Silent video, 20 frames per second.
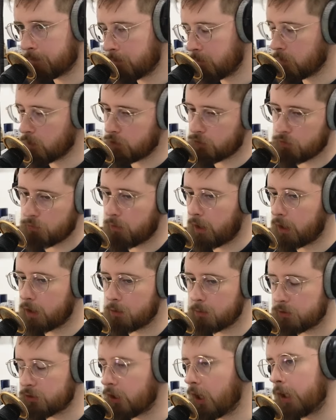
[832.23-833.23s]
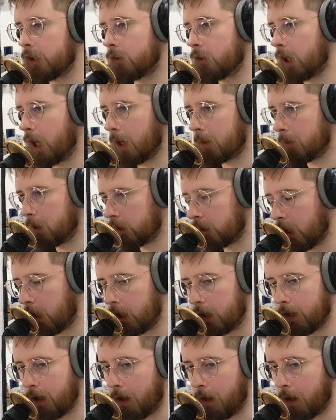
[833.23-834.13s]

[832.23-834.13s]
just a random aside on gaming that